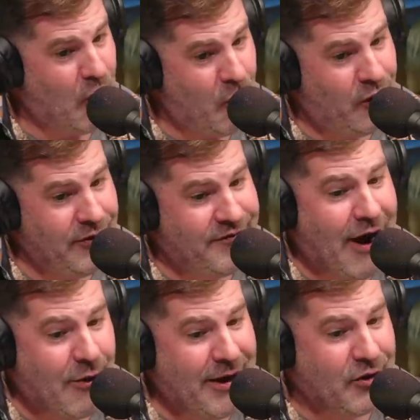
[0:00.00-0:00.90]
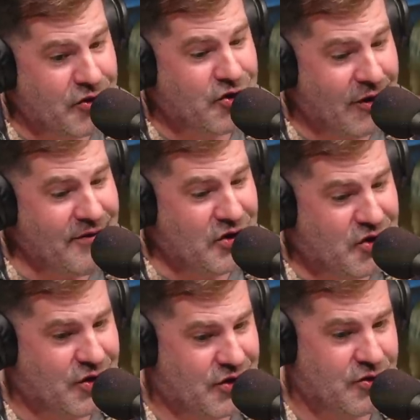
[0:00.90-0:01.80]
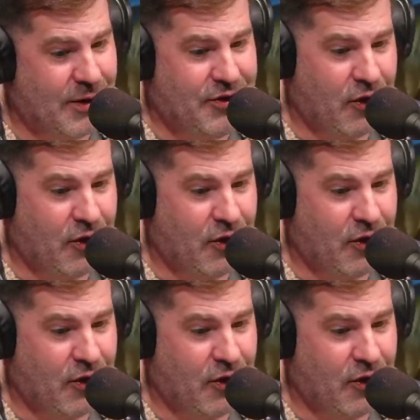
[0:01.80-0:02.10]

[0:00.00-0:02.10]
Local Environmental Services is what